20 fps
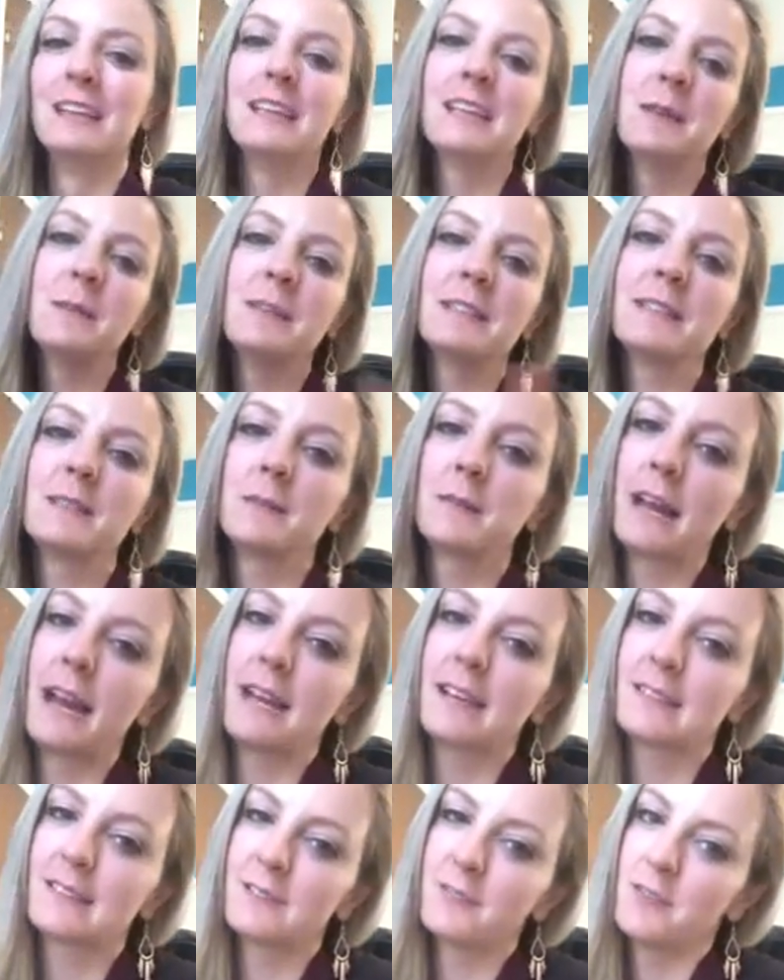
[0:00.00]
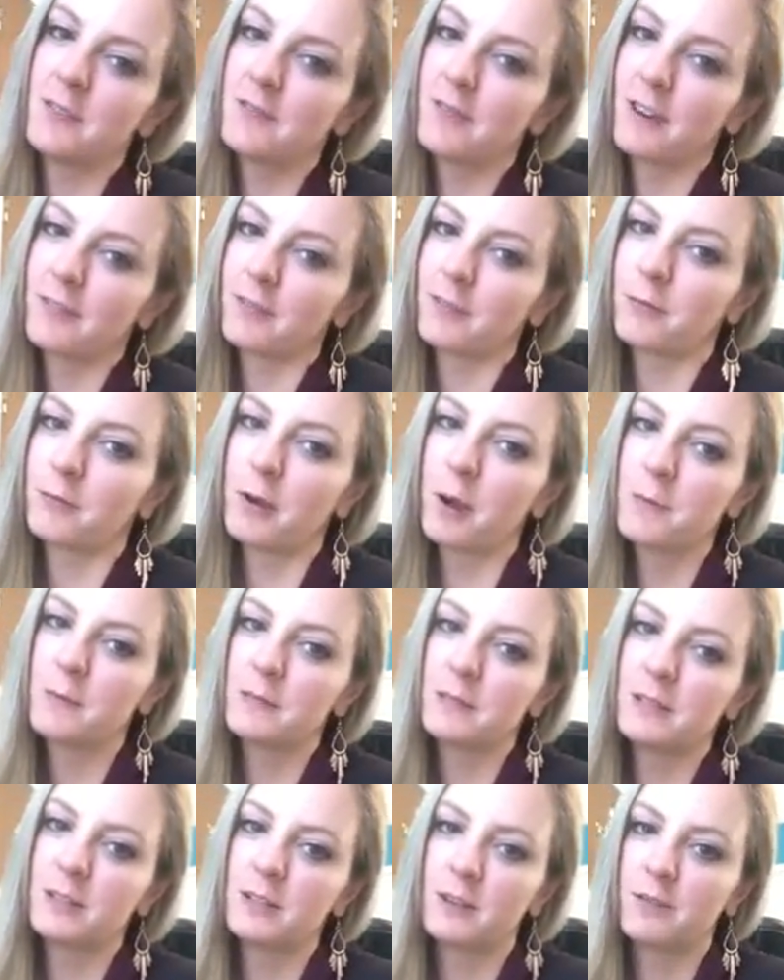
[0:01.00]
give me some likes if you've ever
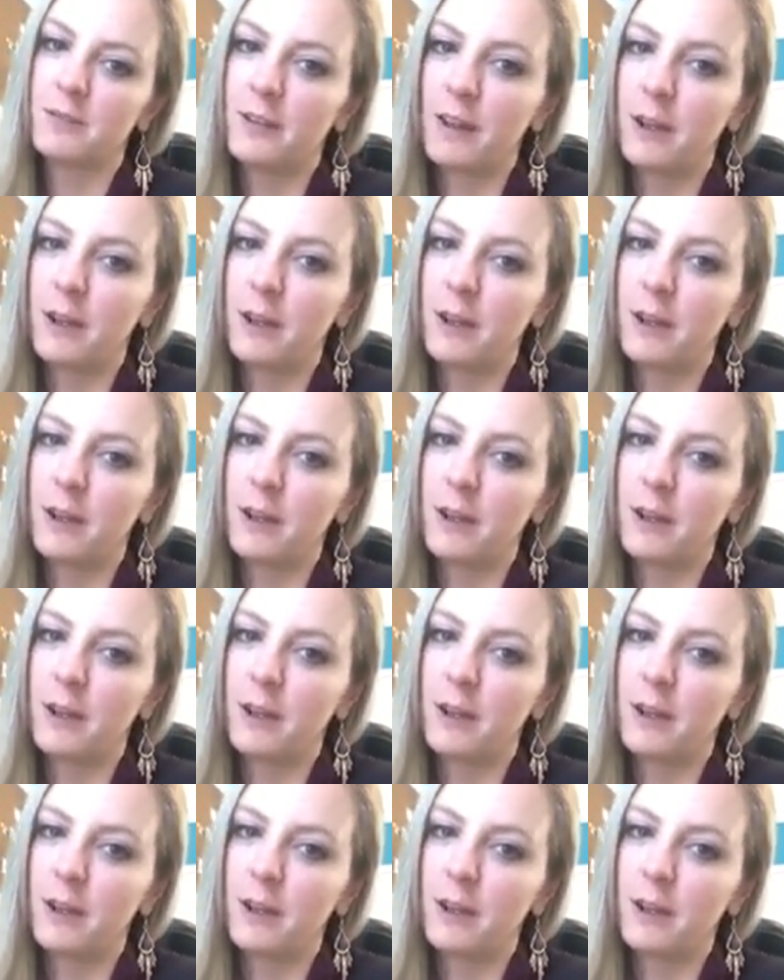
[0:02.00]
roped in your